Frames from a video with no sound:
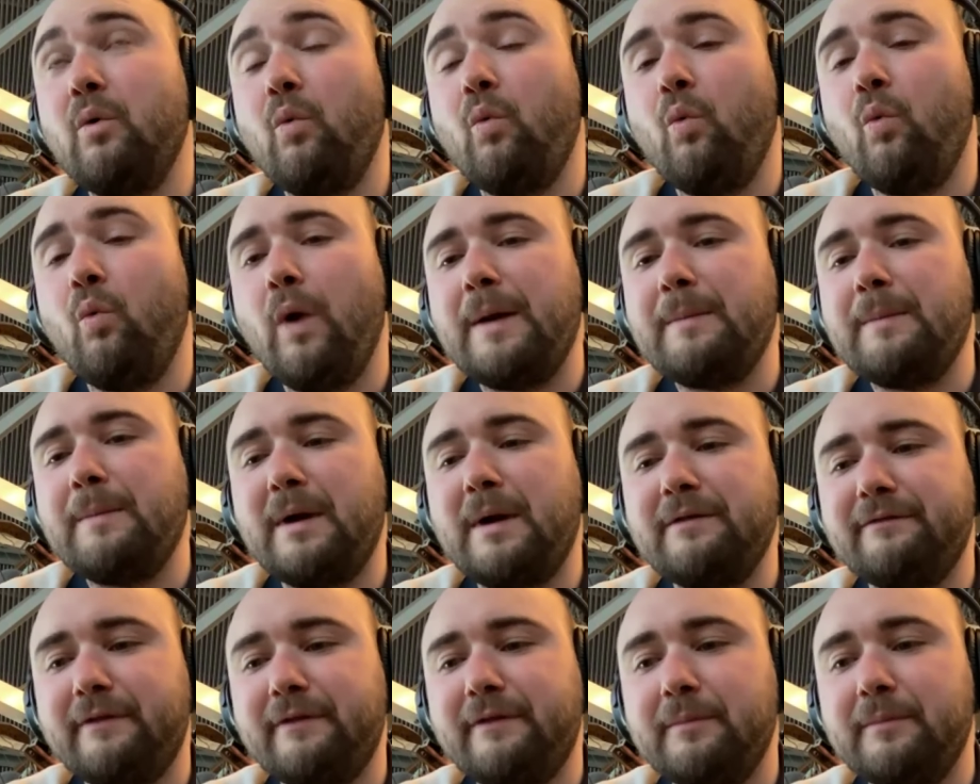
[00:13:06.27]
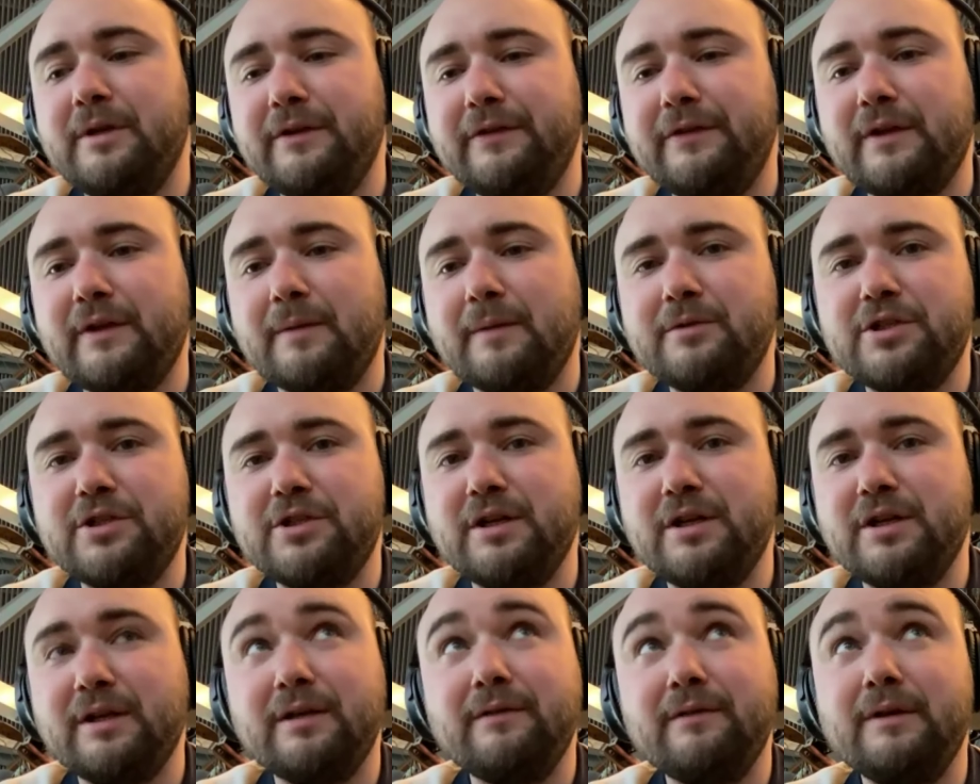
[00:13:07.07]
when my family
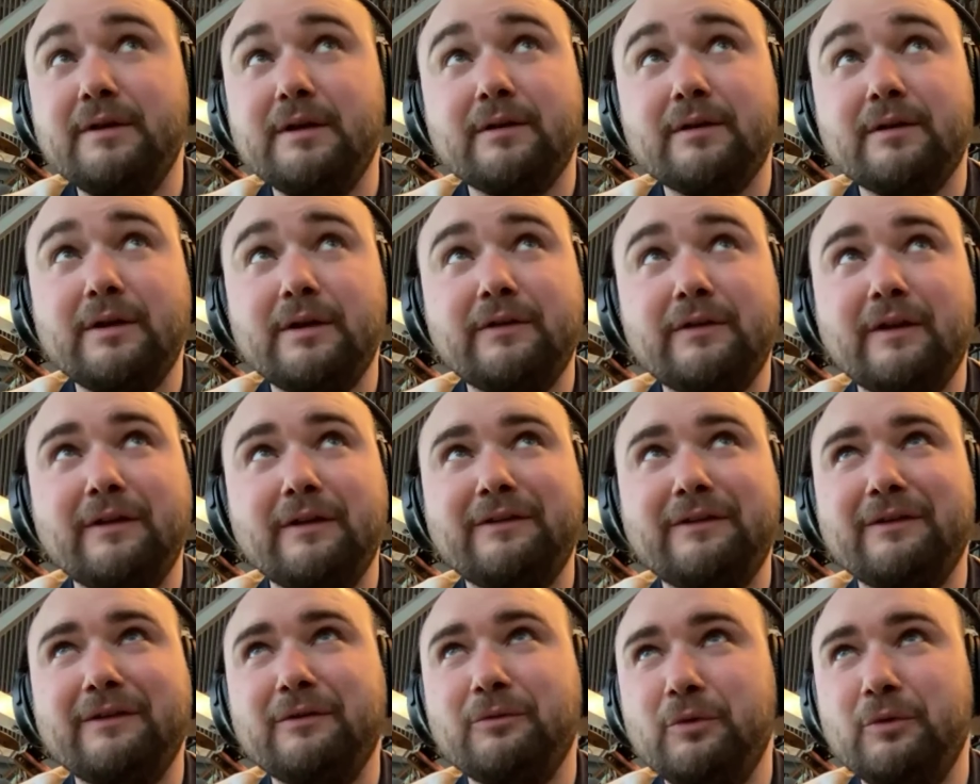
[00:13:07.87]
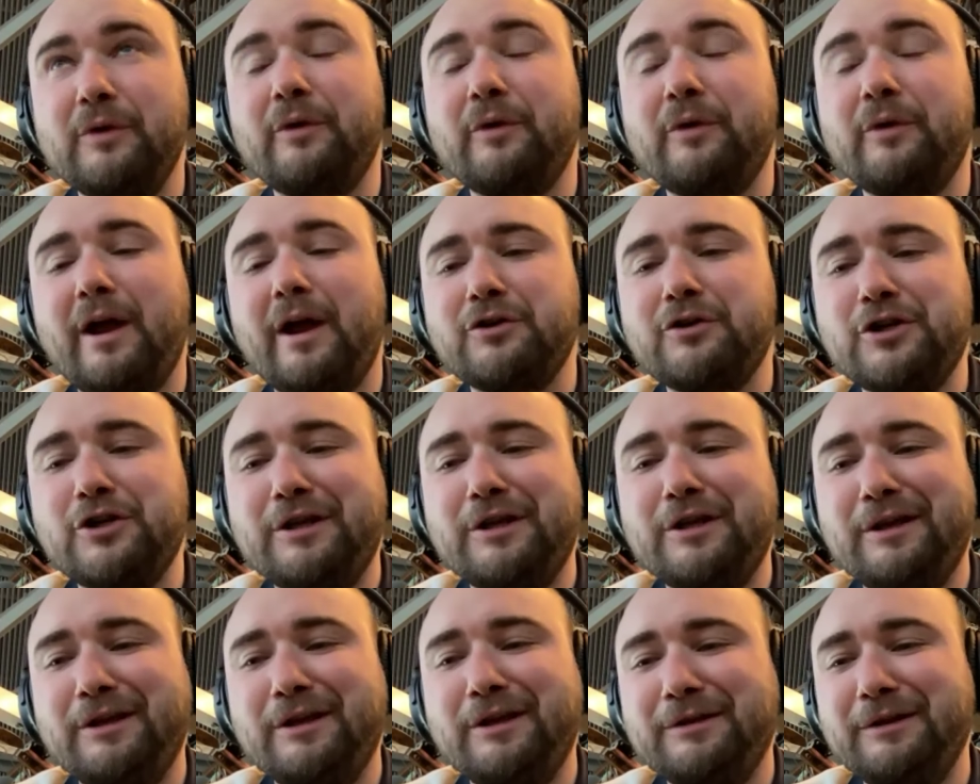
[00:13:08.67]
established in Riquewihr. It's, it's, we were
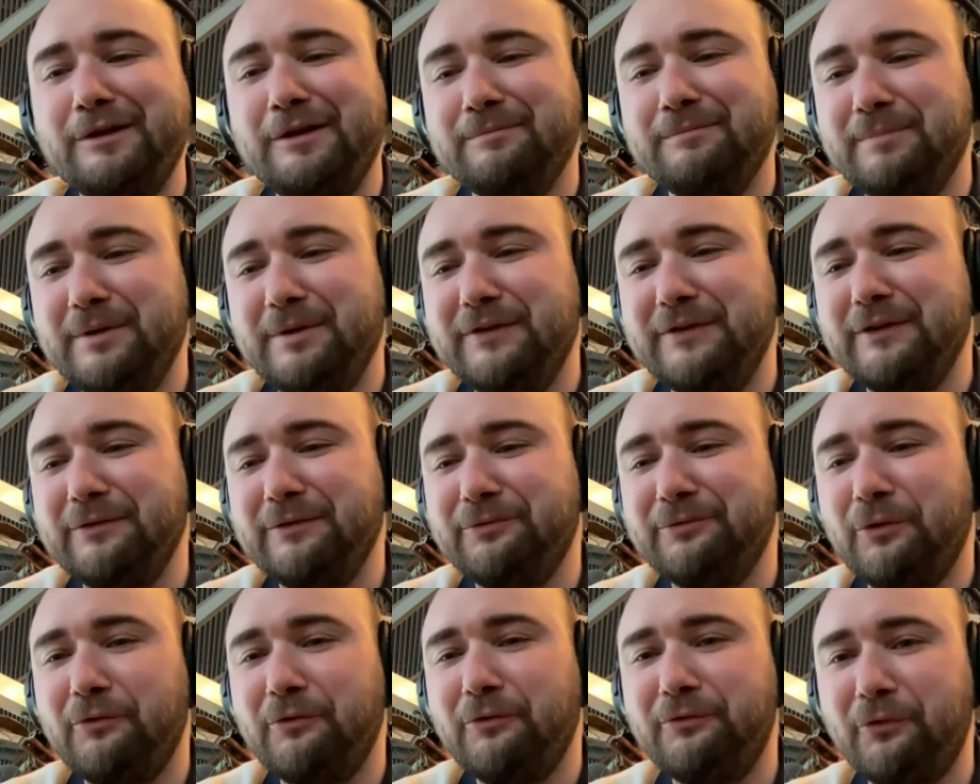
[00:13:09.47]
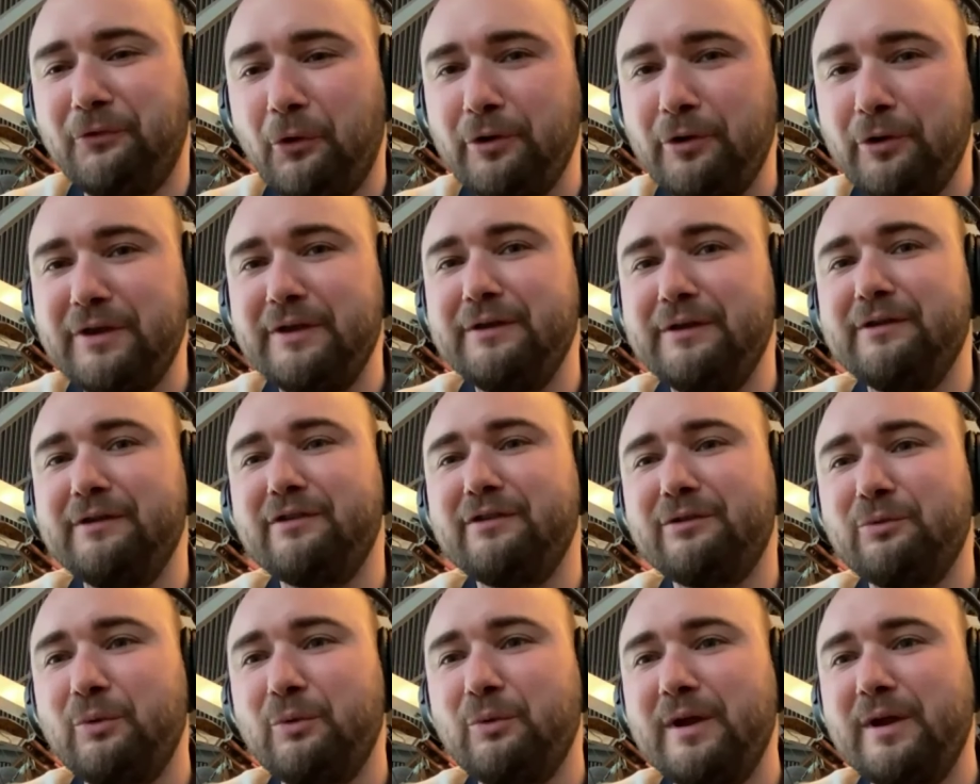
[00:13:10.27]
actually in, in business for four
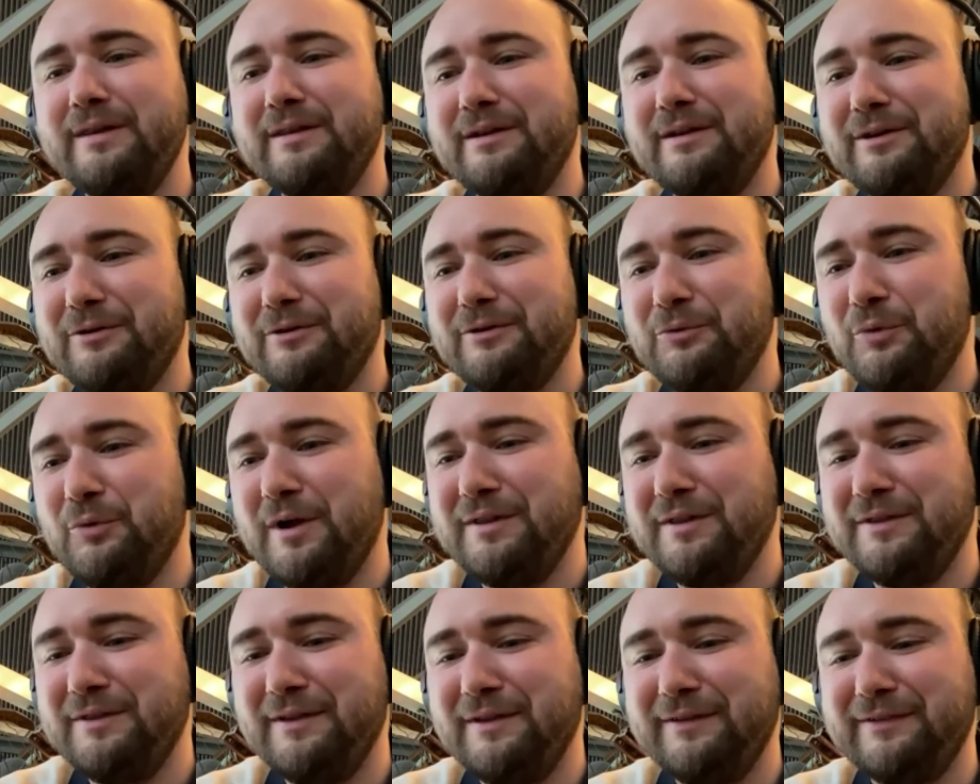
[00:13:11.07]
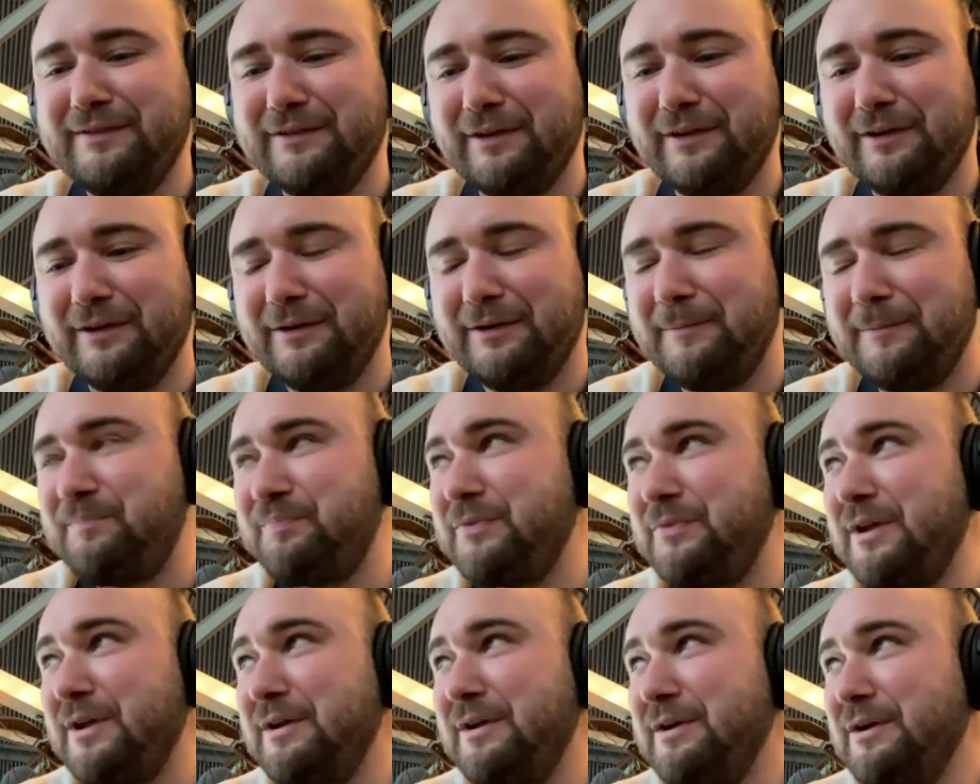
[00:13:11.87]
years when, uh, when this, uh,
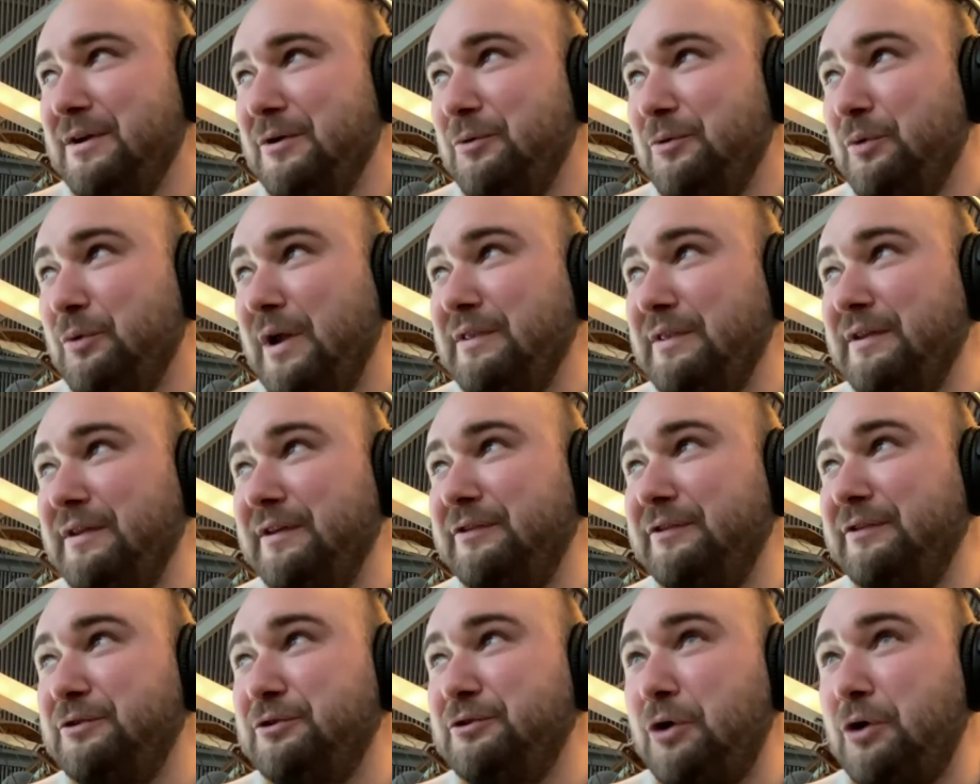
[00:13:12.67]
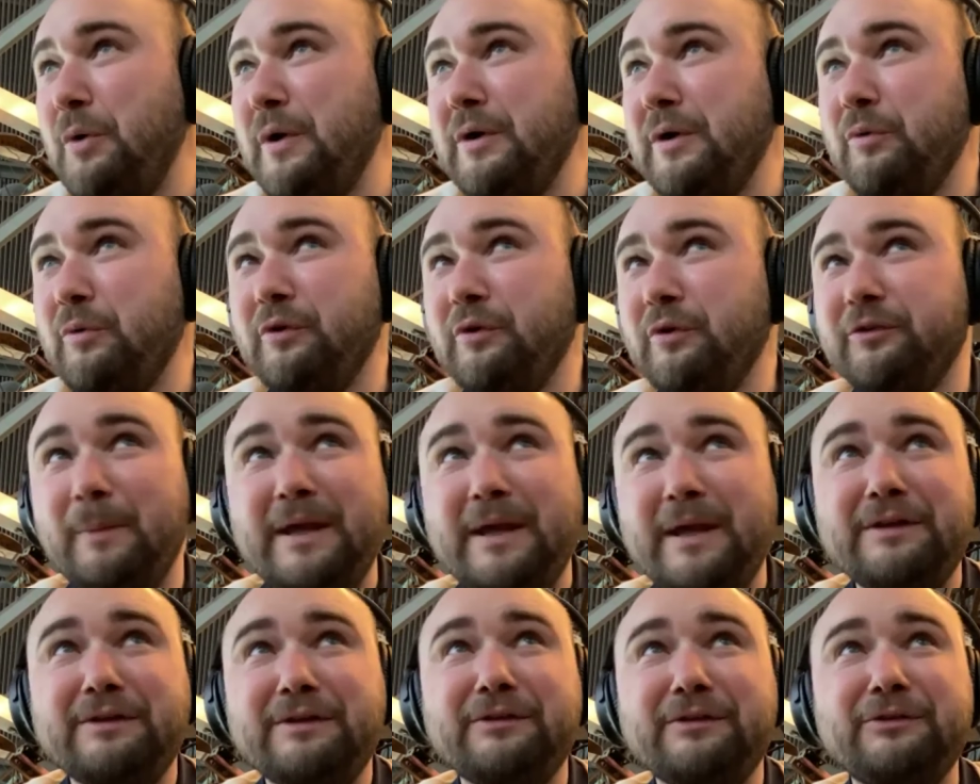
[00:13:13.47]
when this drawing was
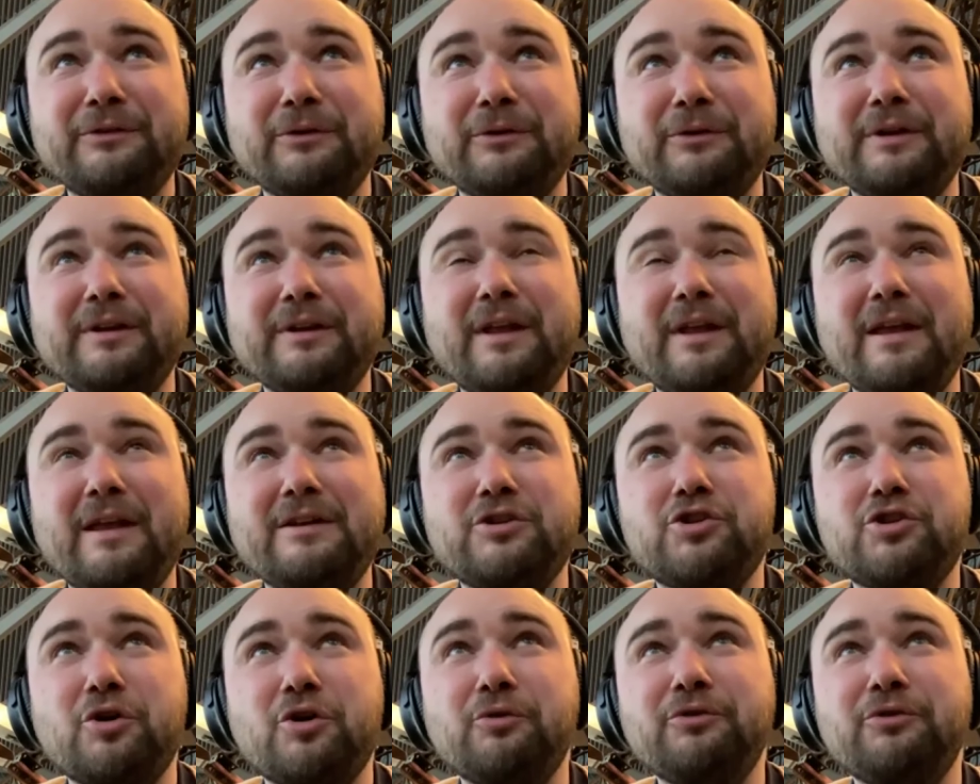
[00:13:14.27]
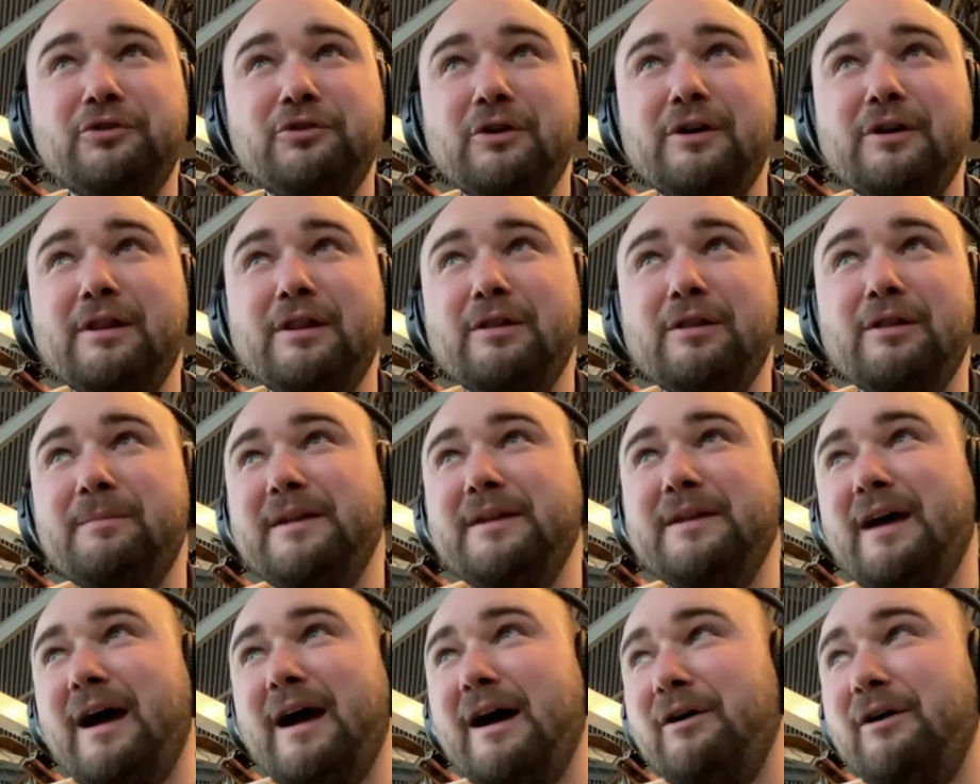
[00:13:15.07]
made. So it, it shows you a little
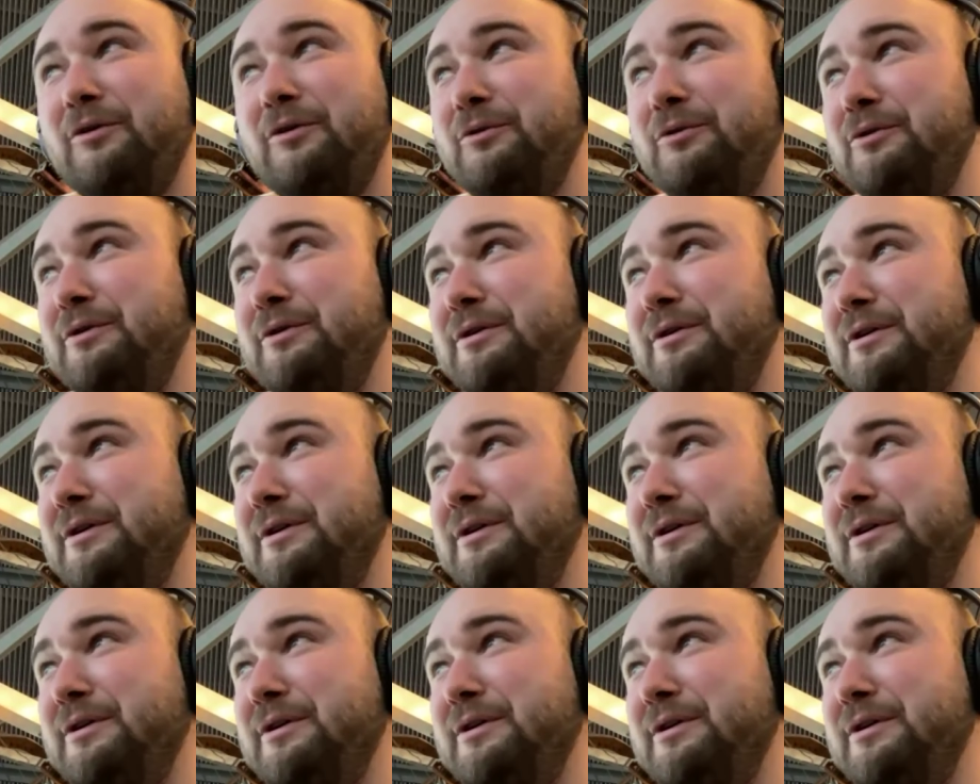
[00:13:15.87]
bit how